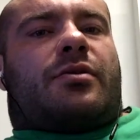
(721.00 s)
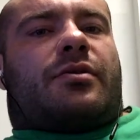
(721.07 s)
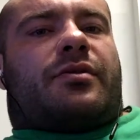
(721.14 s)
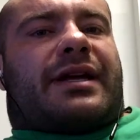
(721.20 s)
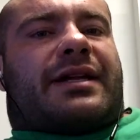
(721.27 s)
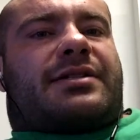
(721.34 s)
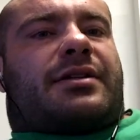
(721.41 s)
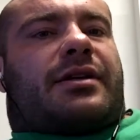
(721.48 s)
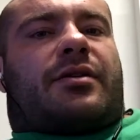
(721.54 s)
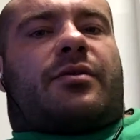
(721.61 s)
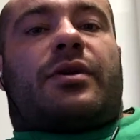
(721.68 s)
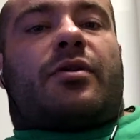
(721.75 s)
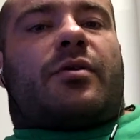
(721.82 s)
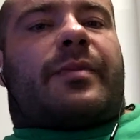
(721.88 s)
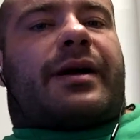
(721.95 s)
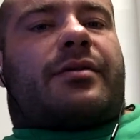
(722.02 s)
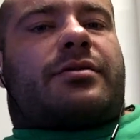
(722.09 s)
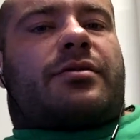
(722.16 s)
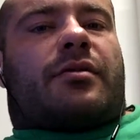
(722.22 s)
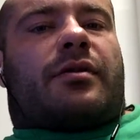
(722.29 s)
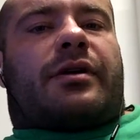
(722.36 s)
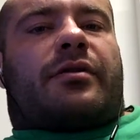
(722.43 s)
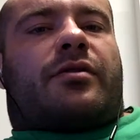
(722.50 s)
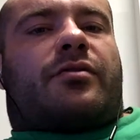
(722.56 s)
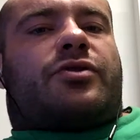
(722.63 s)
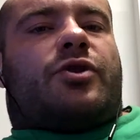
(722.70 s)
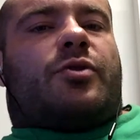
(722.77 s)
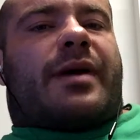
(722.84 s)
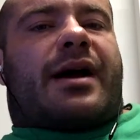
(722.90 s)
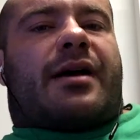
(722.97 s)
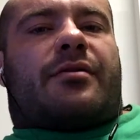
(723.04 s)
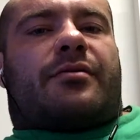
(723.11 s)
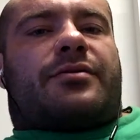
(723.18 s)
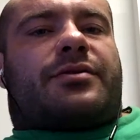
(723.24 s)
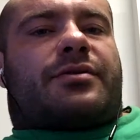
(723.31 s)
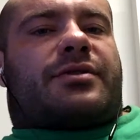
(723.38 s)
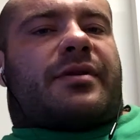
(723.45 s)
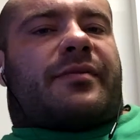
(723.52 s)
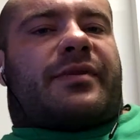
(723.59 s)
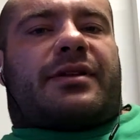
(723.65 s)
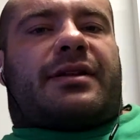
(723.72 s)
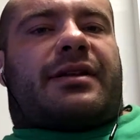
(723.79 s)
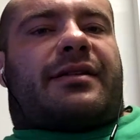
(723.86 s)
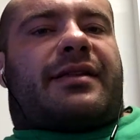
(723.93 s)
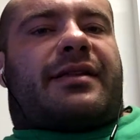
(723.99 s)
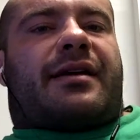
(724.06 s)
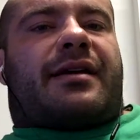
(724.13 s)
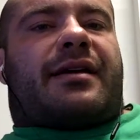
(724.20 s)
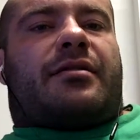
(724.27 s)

that's like, about, I don't know, 2 pounds or something like that